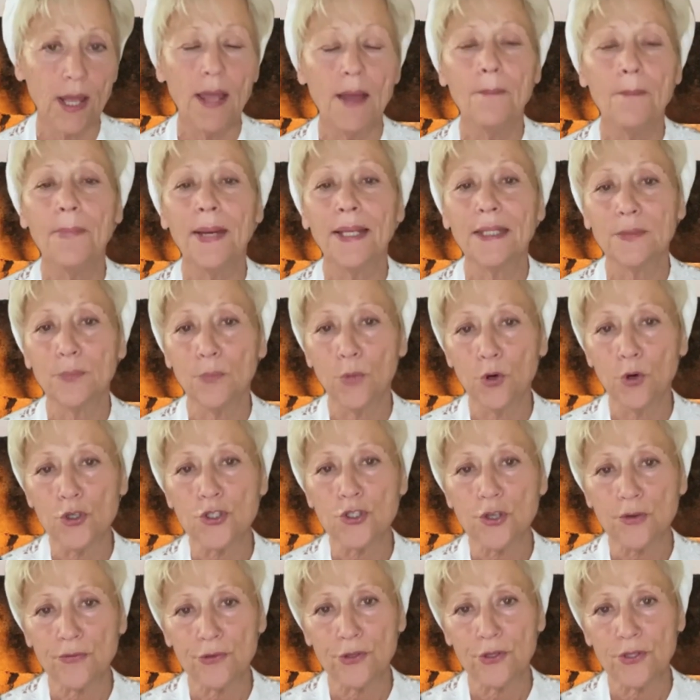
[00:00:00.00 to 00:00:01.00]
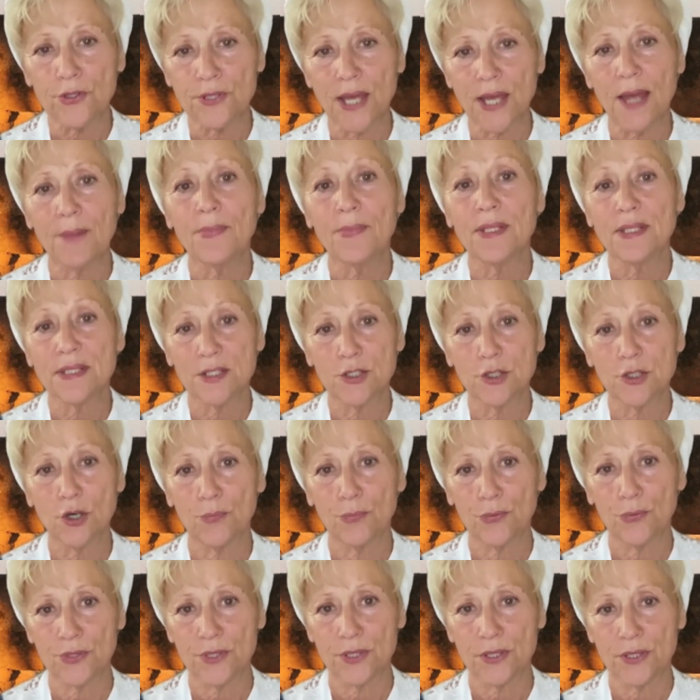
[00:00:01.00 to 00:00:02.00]
but most of the time it's the
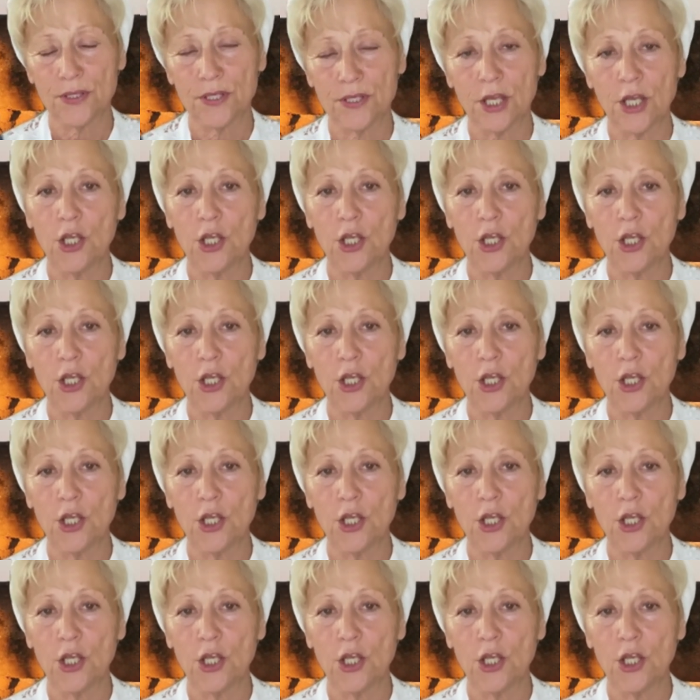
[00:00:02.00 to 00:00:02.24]
opposite.